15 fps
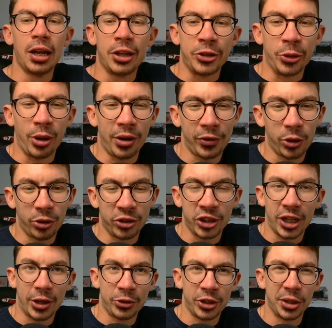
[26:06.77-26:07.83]
So I've gone
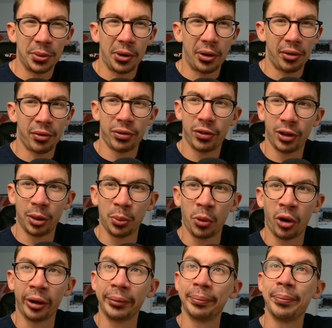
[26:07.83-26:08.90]
Chelsea 1, Fulham
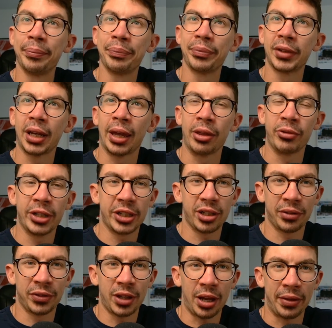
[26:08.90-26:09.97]
1. And the reason
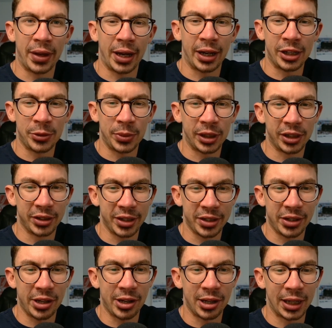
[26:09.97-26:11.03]
I've done that is because it's
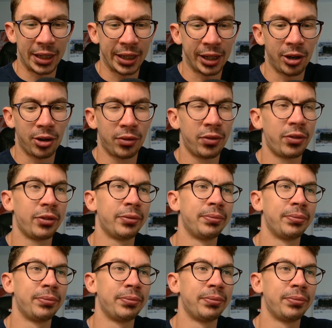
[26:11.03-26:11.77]
the early kickoff.